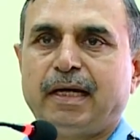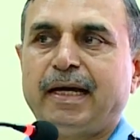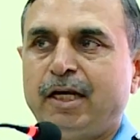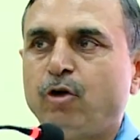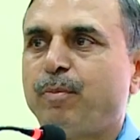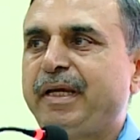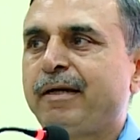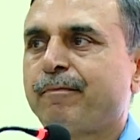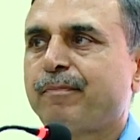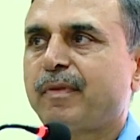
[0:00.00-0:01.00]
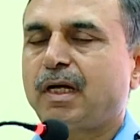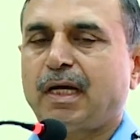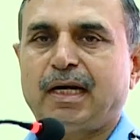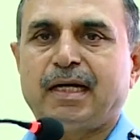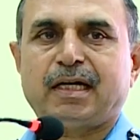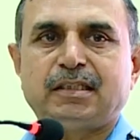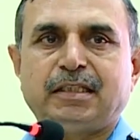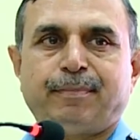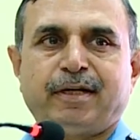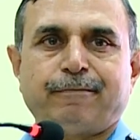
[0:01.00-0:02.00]
LUB Karnataka
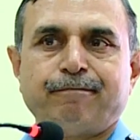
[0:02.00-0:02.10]
chapter.